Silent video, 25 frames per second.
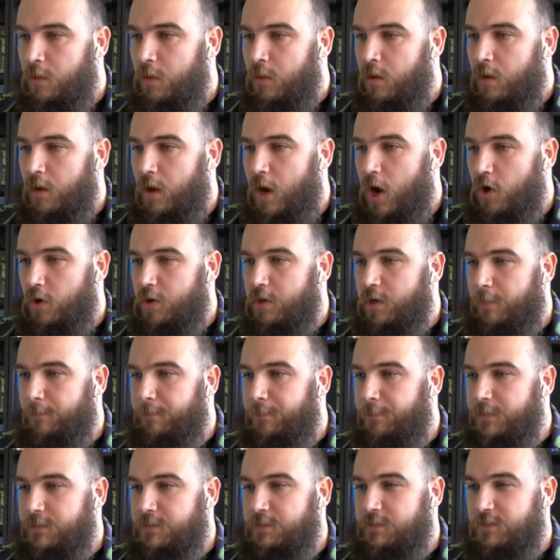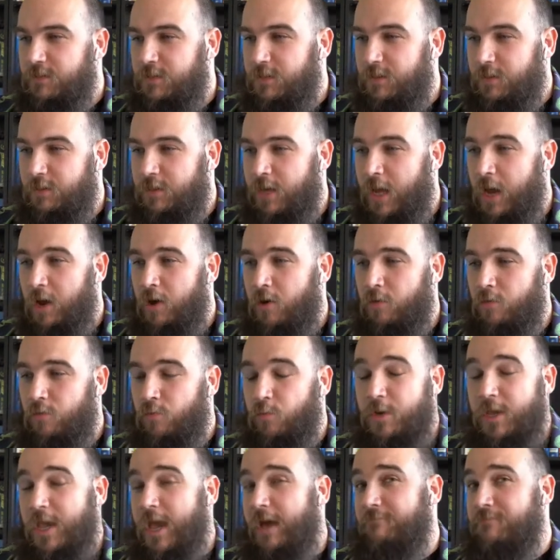Our compass, now
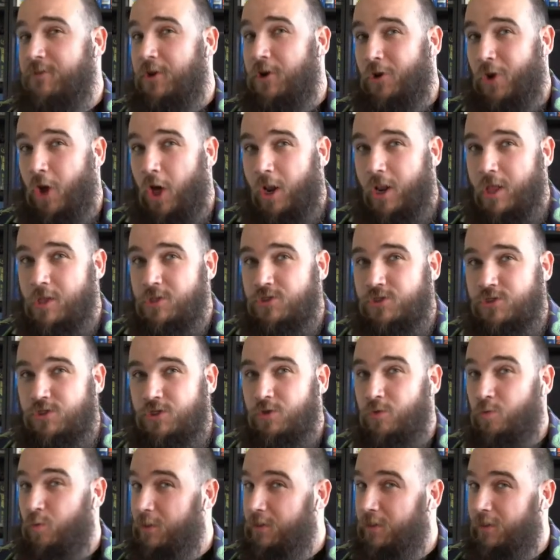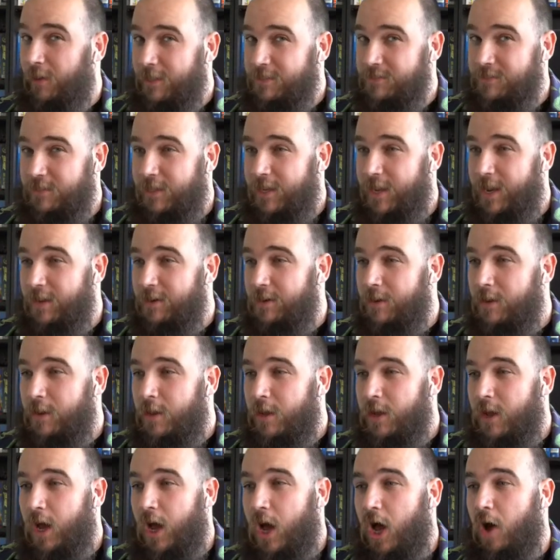we have the knowledge what lays ahead,
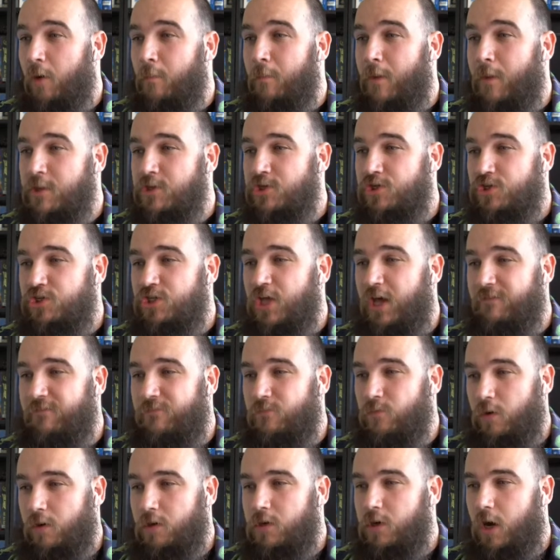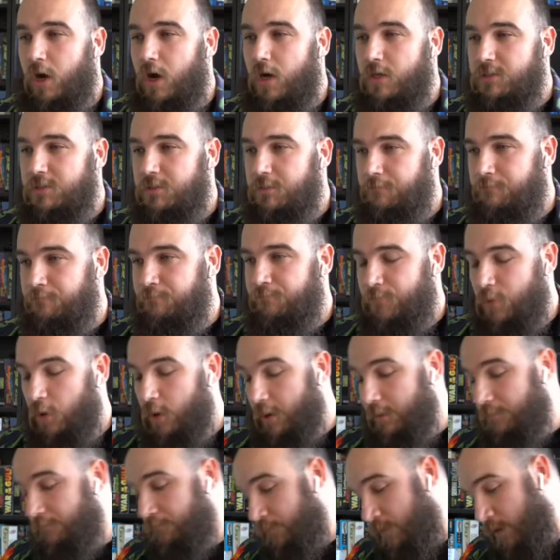how much stuff will cost. All
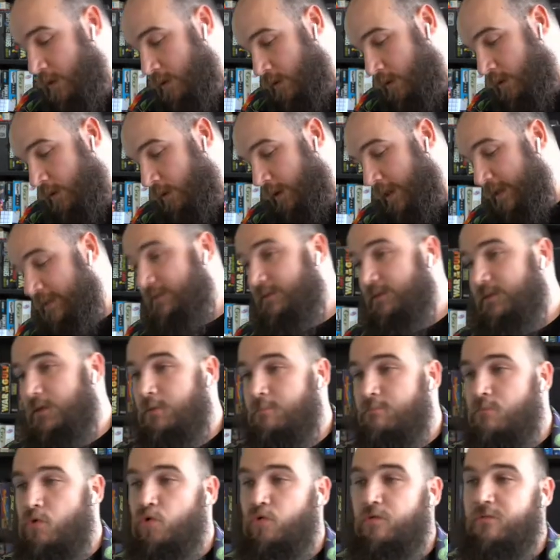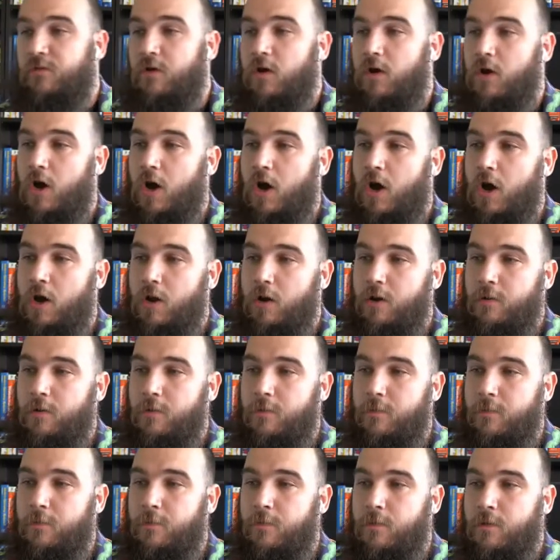right, let's move on.
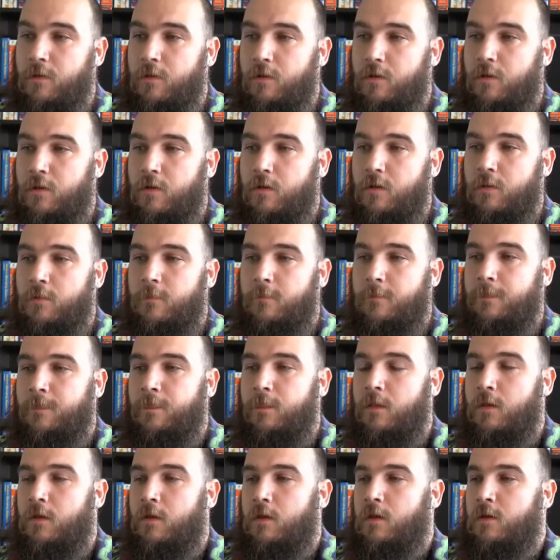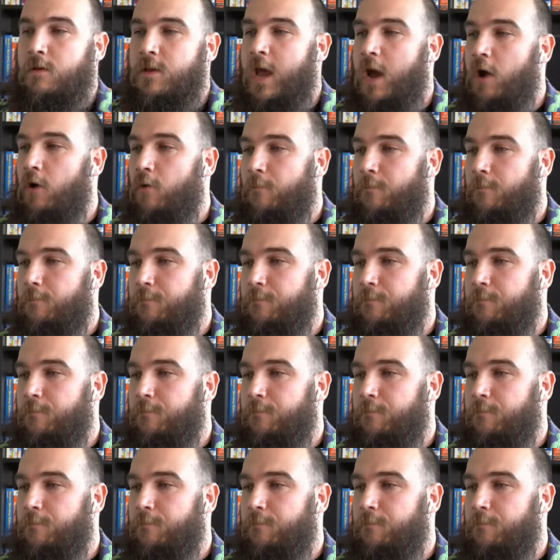Now,